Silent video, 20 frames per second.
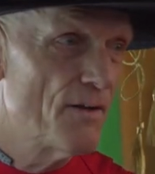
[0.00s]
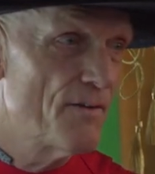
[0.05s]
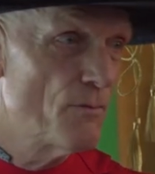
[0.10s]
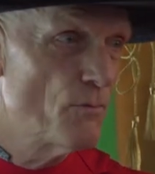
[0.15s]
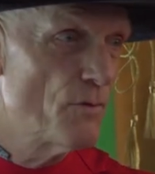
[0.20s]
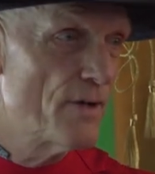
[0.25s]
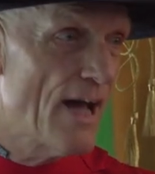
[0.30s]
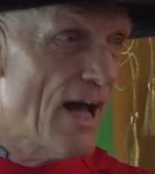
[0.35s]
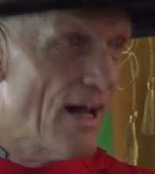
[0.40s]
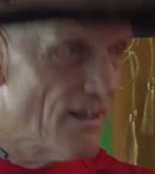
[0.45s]
that
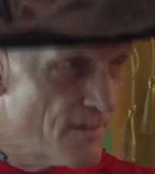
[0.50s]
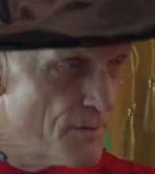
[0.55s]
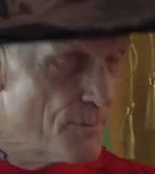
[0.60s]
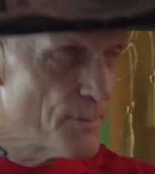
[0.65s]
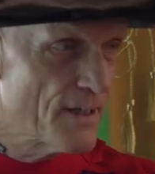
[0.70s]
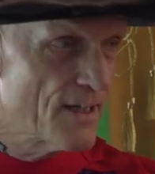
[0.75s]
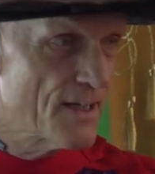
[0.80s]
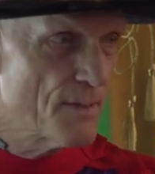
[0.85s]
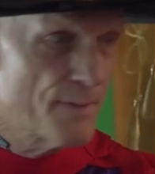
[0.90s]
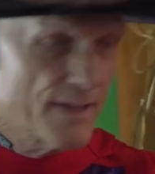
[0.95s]
would
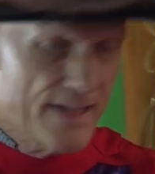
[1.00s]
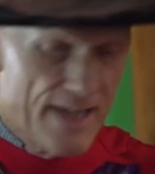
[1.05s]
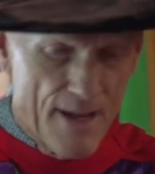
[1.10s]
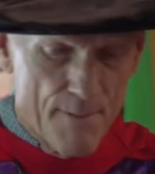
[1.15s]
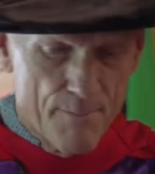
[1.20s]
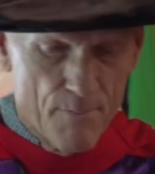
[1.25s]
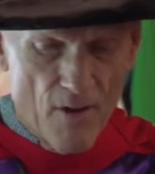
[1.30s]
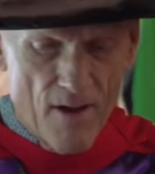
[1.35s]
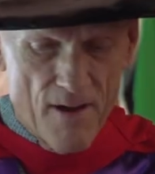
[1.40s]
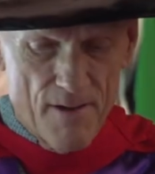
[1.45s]
ultimately
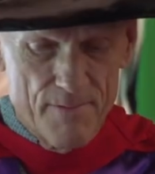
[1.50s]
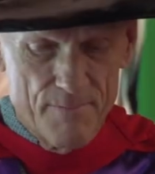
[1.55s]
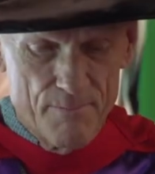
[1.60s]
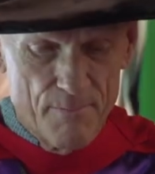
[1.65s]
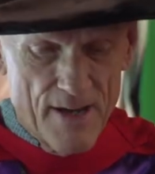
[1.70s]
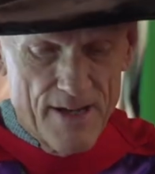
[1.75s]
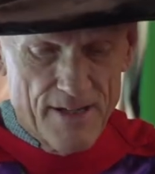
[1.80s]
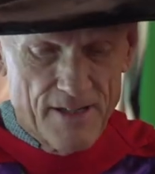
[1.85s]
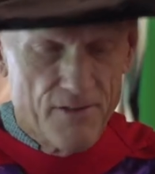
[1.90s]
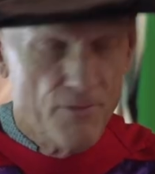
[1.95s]
become my
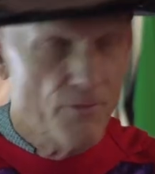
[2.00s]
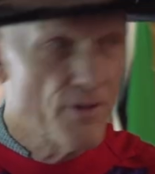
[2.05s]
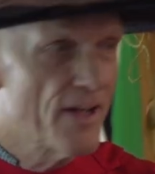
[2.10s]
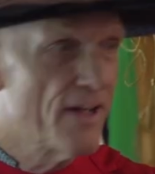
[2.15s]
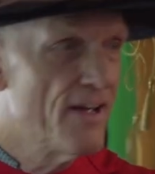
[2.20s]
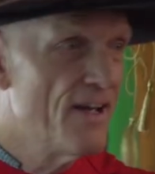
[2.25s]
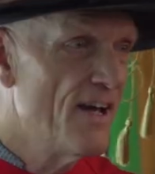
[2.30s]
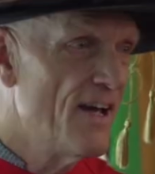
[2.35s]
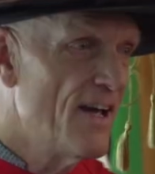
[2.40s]
main career.